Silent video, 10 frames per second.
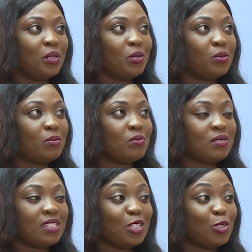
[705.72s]
You
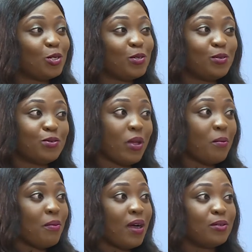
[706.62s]
teach your
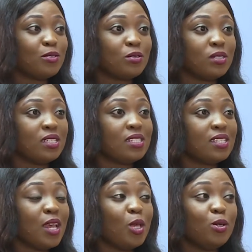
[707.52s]
children
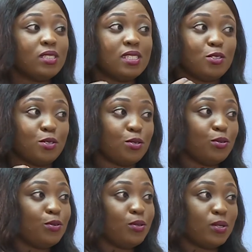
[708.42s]
boundaries. You teach your
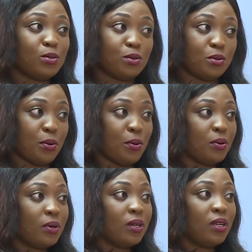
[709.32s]
children to
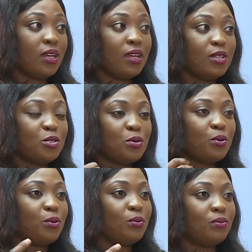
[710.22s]
talk.
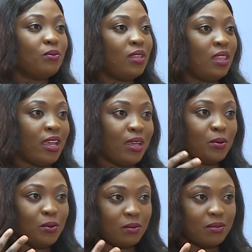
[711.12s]
So they're
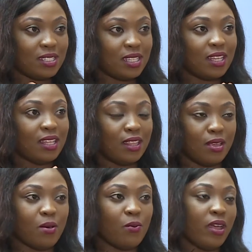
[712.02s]
equipped,
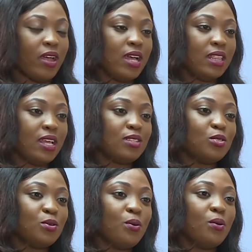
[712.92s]
they're aware. And then,
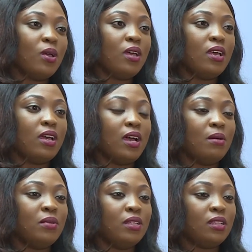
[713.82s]
so,
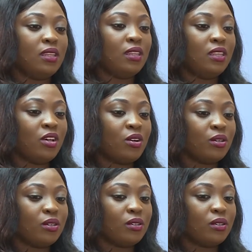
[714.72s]
I mean,
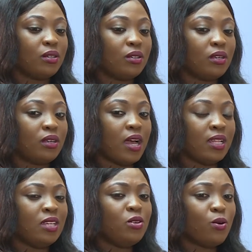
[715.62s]
and
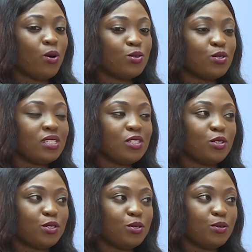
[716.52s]
then you also teach
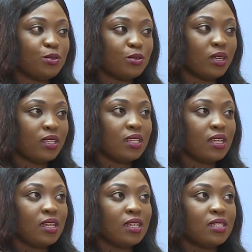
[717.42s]
your children
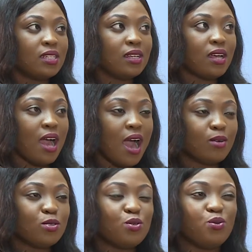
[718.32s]

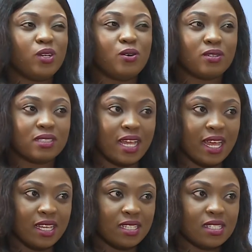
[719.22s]
how to
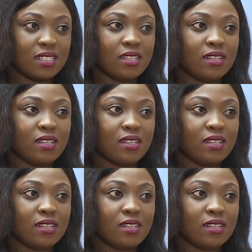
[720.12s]
recognize